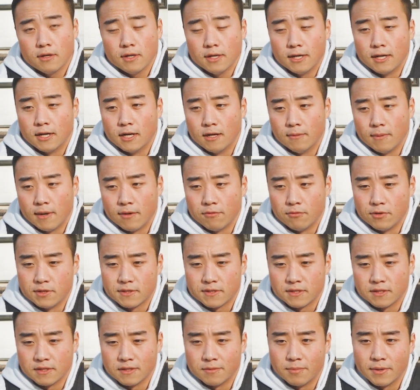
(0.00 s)
I've
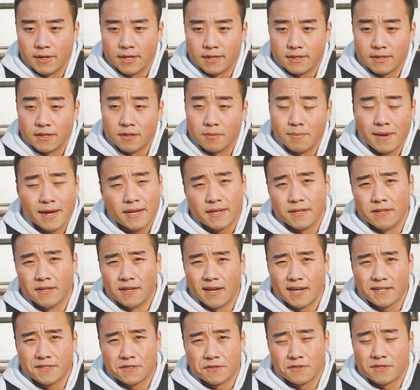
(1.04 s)
recently been getting back into
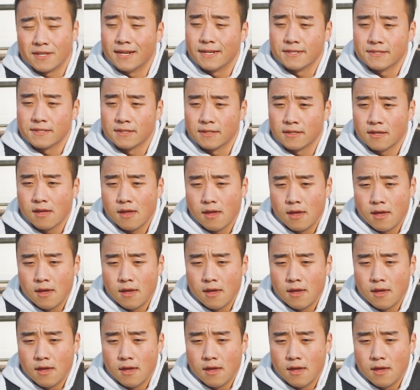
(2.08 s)
exercising